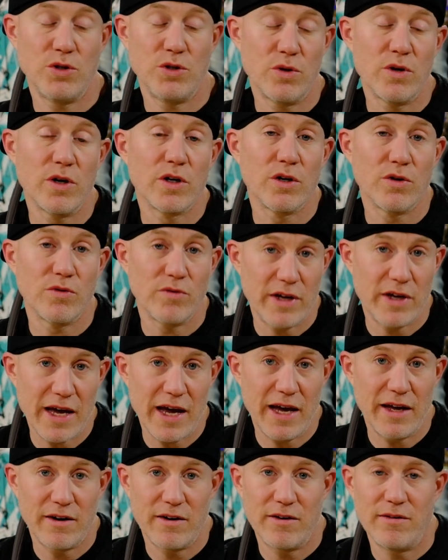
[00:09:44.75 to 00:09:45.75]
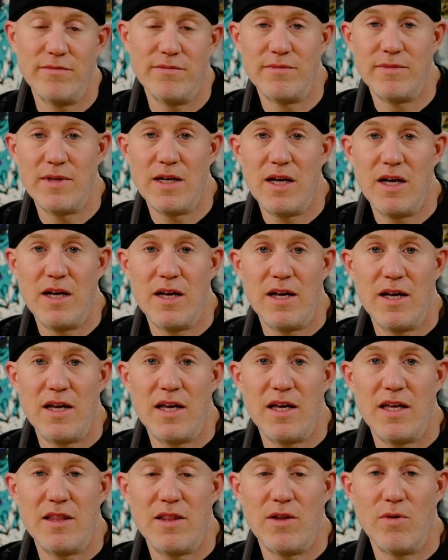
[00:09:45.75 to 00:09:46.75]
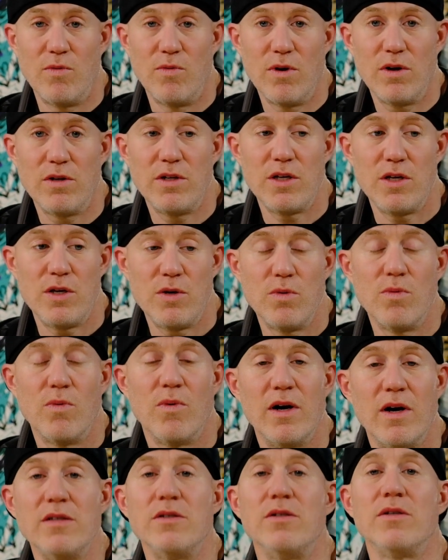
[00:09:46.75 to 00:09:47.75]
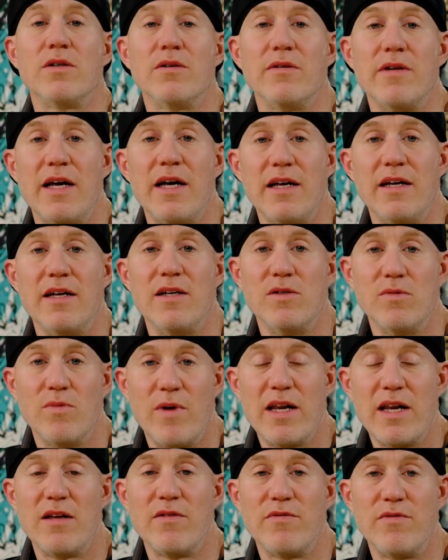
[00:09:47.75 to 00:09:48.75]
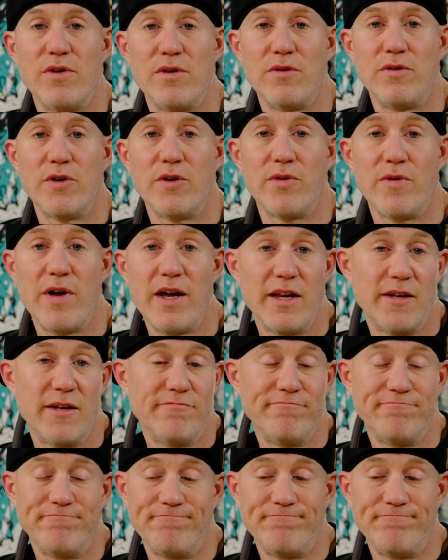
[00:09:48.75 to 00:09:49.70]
You're a creator. The world that you want to create is waiting for you to create it.